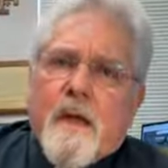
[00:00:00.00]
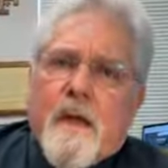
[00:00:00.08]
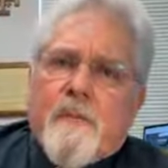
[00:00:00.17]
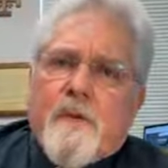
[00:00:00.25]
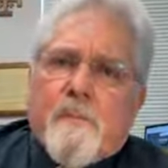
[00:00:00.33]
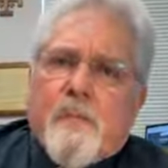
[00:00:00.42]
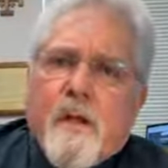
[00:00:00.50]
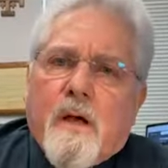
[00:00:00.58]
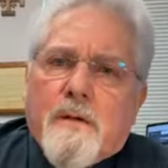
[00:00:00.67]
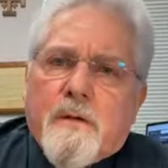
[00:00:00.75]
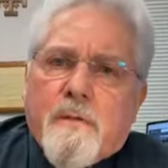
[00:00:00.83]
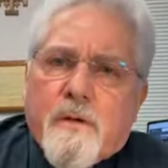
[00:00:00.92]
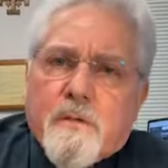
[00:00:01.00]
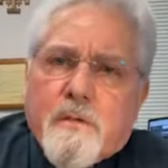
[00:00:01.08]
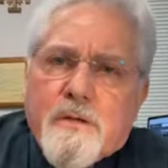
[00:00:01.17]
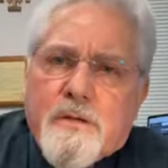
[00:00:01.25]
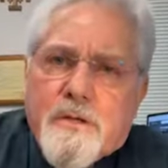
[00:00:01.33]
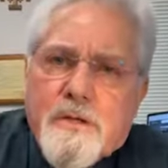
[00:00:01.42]
and the blood of the
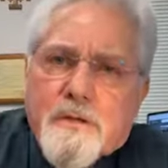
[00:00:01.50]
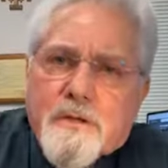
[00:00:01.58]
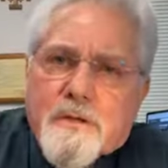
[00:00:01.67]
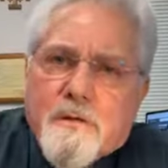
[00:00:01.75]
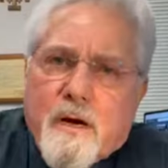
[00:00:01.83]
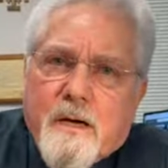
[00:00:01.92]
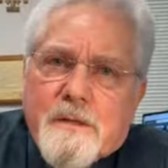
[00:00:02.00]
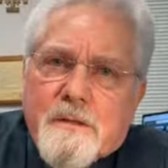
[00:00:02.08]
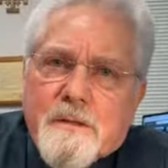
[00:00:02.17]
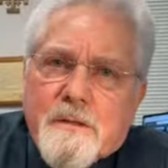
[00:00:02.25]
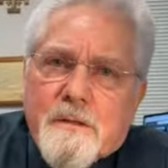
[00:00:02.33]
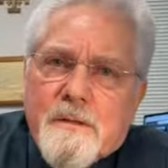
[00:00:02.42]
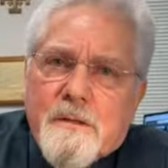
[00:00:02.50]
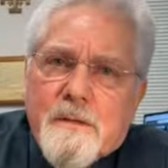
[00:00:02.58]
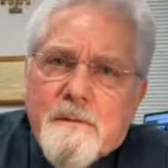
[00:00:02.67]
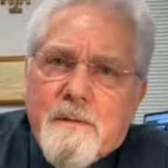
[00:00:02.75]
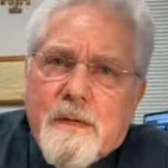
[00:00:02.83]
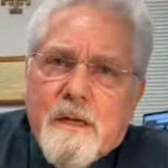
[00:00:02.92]
Lord Jesus Christ.
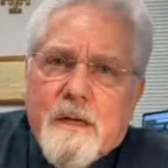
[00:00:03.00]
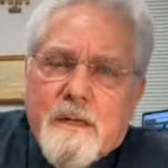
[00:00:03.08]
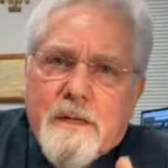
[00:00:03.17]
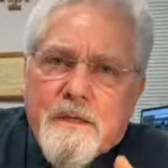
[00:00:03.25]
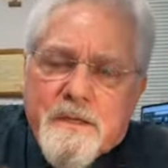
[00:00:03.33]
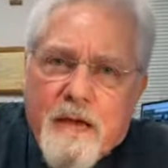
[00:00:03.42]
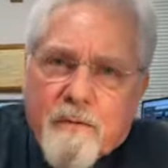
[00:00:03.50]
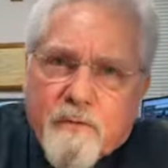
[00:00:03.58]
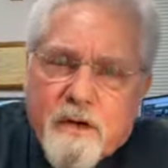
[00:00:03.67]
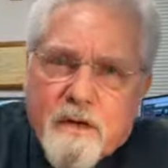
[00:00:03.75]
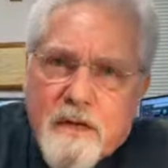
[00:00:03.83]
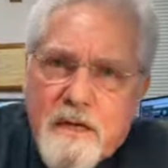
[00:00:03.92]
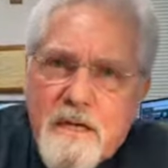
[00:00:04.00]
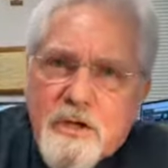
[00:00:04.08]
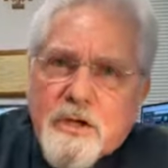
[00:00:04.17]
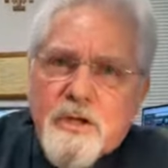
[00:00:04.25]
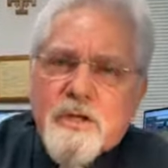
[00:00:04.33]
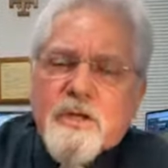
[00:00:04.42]
It is that
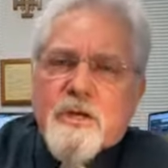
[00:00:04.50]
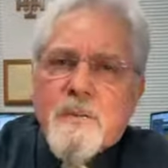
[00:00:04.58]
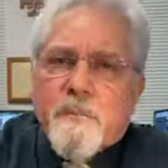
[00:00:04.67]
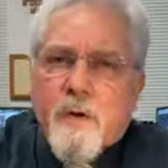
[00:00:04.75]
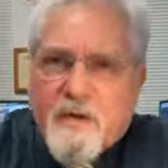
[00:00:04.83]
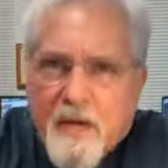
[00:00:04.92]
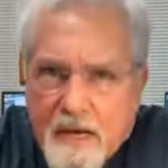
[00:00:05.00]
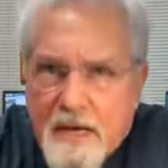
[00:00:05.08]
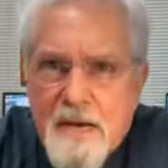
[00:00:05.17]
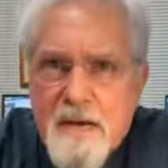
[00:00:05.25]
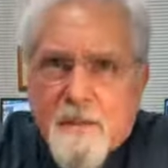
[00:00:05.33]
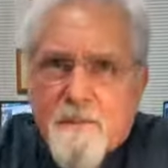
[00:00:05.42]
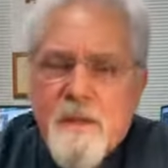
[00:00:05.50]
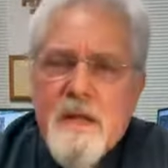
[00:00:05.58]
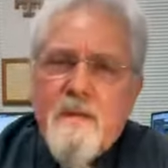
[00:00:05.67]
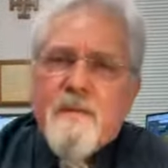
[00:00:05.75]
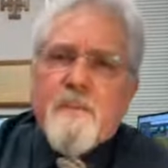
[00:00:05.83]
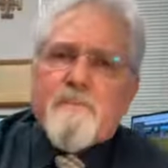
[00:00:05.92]
relationship with Him
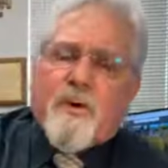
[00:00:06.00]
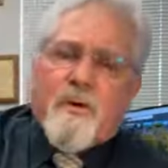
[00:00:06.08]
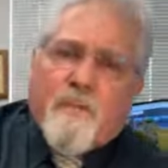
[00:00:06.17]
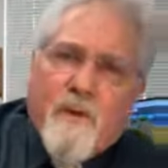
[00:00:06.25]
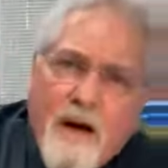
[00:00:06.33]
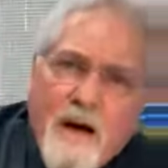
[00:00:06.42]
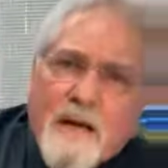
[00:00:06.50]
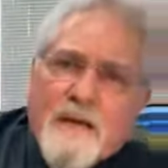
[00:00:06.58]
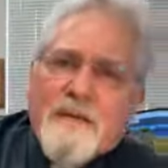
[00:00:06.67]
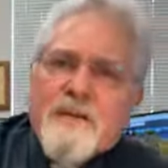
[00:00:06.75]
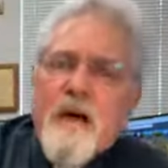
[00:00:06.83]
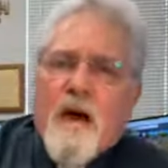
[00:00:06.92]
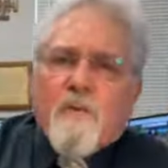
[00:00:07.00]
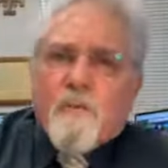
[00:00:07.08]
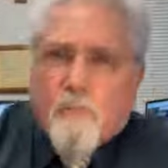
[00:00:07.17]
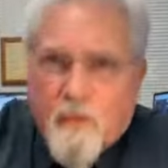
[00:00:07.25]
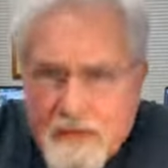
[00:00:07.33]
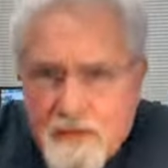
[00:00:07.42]
that provides a
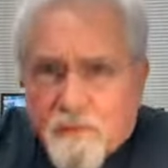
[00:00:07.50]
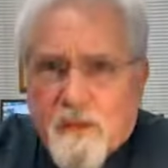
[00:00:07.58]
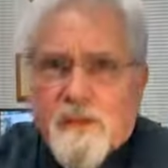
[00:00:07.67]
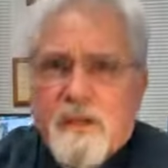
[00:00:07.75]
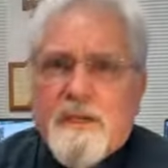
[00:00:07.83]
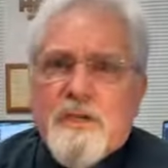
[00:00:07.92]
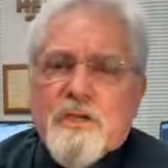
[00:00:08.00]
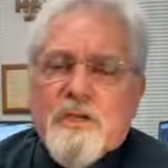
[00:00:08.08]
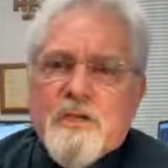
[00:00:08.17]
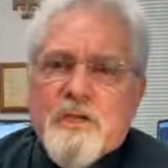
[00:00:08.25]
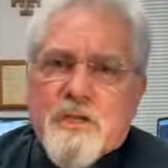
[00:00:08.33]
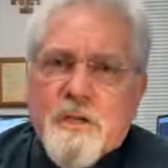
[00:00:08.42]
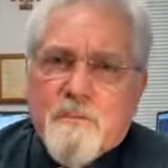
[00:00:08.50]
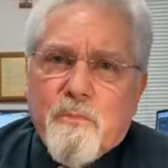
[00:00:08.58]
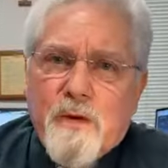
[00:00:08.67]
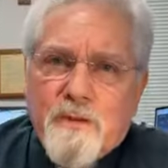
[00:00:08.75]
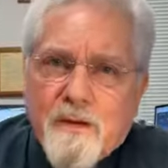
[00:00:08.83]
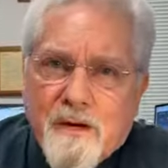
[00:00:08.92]
right relationship
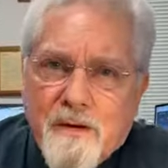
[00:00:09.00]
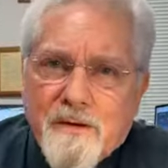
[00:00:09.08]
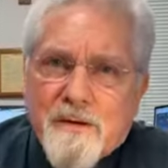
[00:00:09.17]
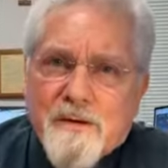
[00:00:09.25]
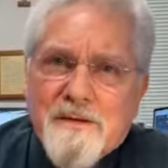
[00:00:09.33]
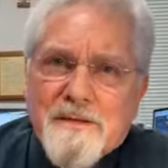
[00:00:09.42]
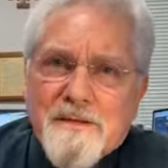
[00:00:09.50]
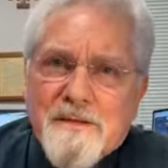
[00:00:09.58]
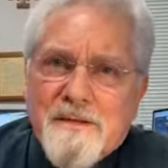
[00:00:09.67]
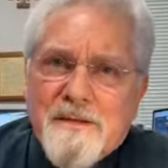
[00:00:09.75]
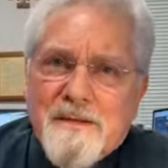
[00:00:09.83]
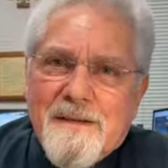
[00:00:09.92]
with others.